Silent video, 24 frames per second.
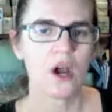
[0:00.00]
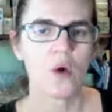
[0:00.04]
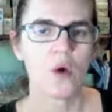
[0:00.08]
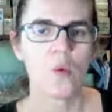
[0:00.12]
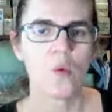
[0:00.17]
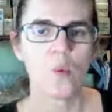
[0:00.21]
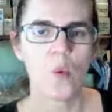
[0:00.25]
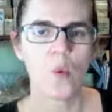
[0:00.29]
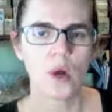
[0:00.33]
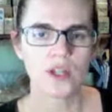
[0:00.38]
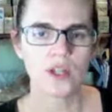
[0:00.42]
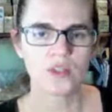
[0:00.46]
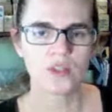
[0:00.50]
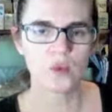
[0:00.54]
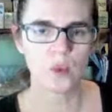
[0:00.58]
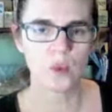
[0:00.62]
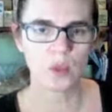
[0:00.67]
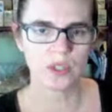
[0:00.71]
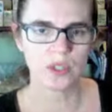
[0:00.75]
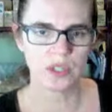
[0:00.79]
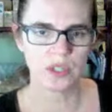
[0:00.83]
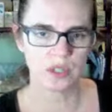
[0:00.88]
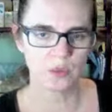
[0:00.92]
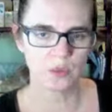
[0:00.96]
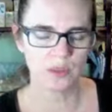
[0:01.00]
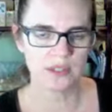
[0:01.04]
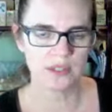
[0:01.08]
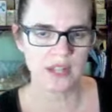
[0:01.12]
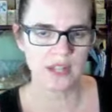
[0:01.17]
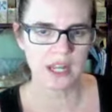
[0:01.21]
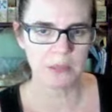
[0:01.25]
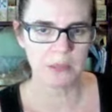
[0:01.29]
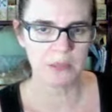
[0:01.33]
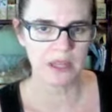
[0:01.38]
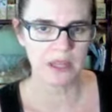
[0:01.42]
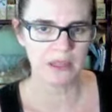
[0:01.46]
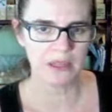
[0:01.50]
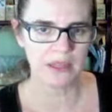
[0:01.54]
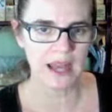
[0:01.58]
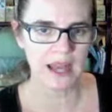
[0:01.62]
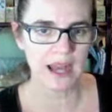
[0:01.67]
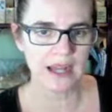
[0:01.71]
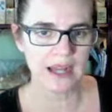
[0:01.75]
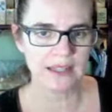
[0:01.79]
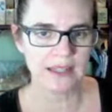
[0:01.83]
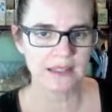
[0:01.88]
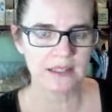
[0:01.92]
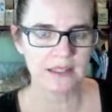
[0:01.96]
Once we were done with timing
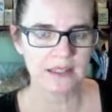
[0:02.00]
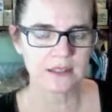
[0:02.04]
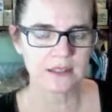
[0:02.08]
that,